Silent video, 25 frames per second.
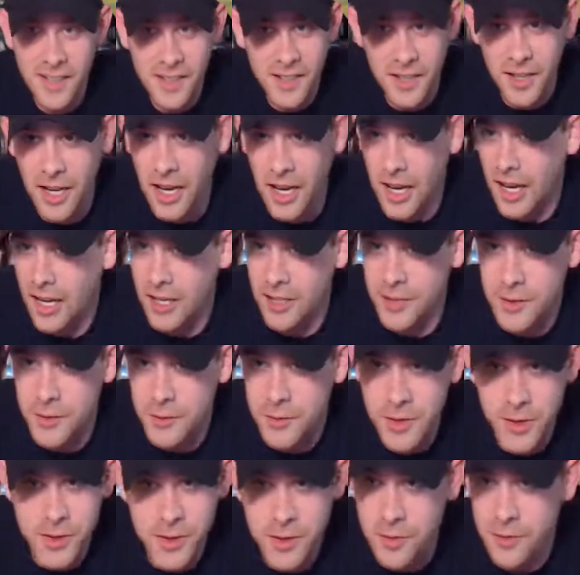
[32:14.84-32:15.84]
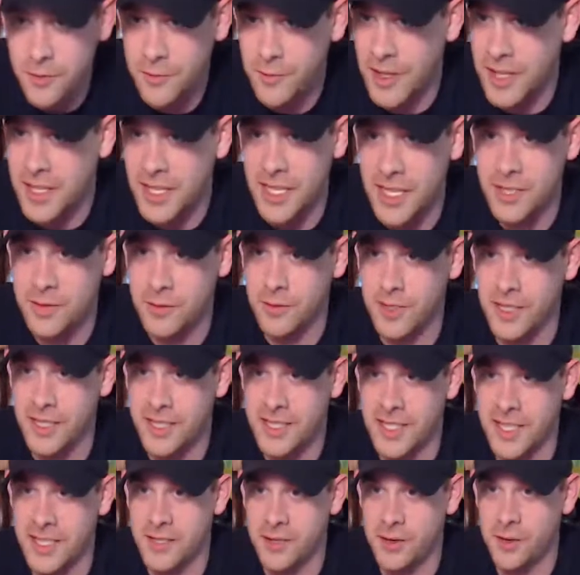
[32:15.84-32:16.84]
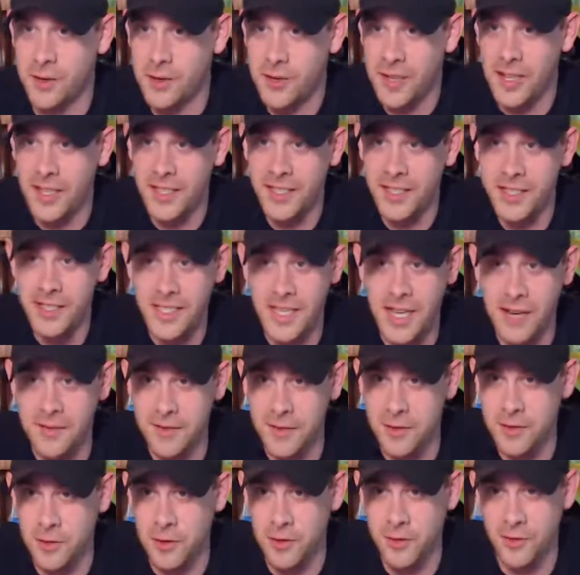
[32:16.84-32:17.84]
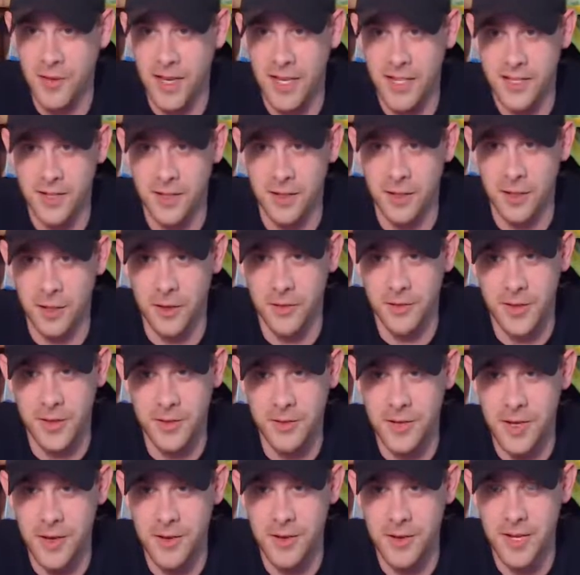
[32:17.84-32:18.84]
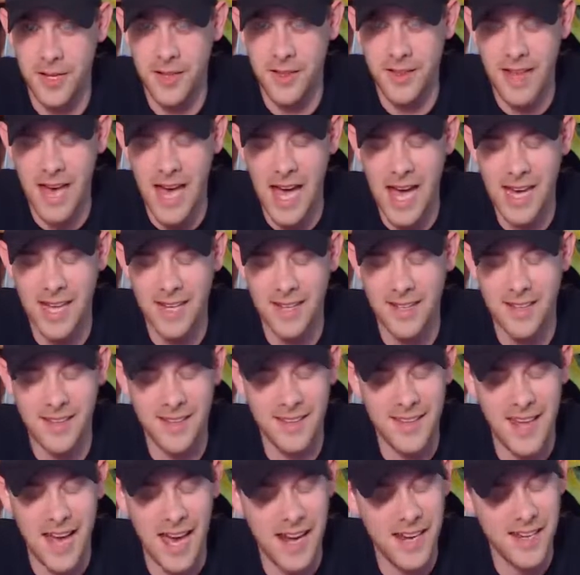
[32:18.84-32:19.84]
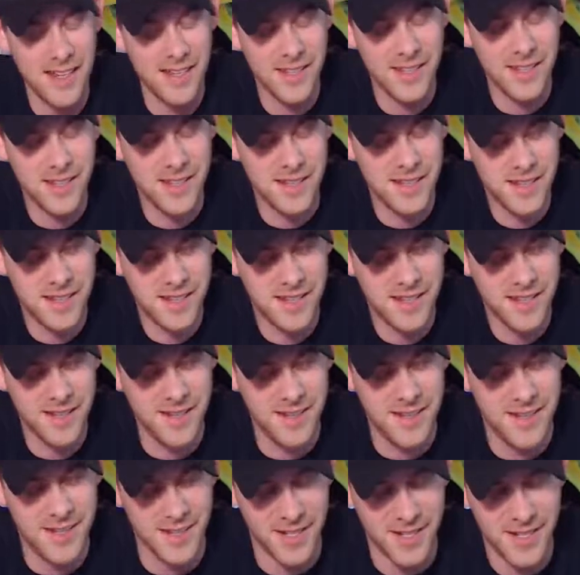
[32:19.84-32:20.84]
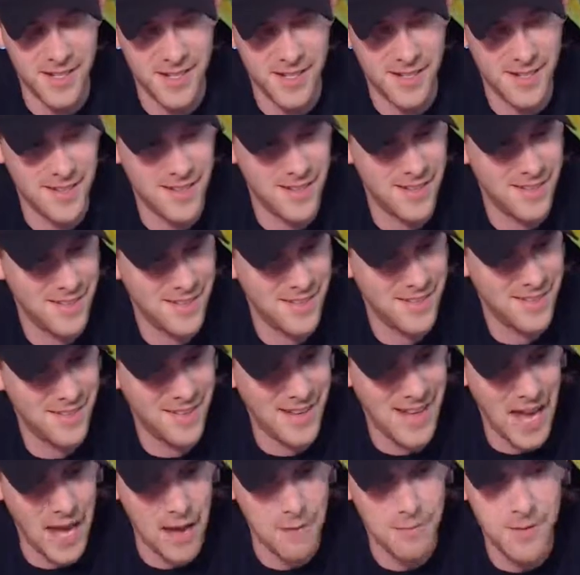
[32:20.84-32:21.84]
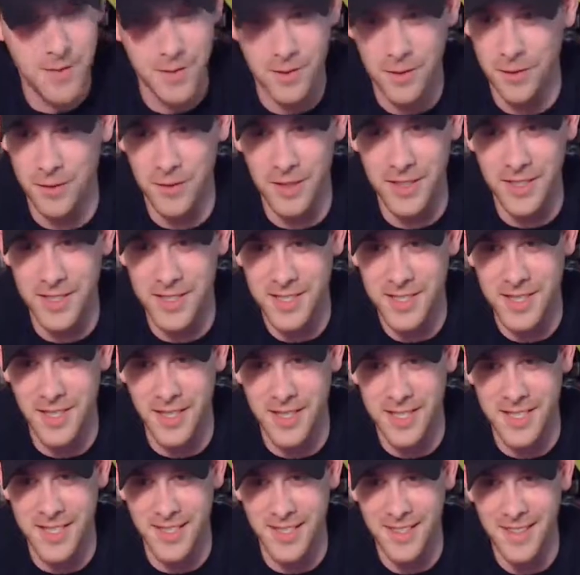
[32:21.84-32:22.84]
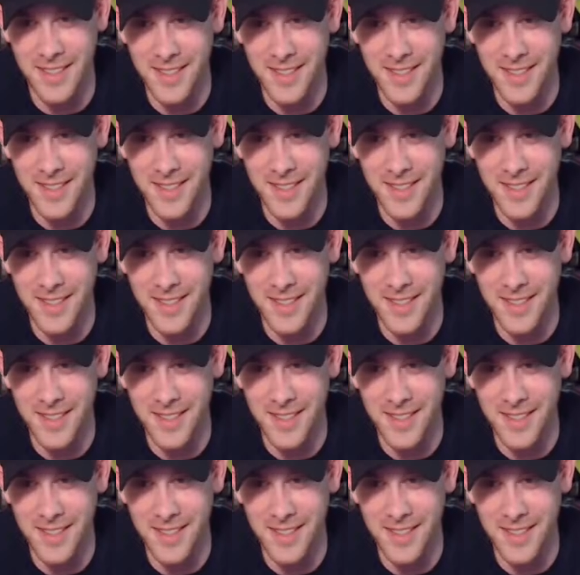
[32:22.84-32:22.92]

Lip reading: Fantastic Wit says, or he could just have a drill fest all over you, Tony. That is just absolutely disgusting.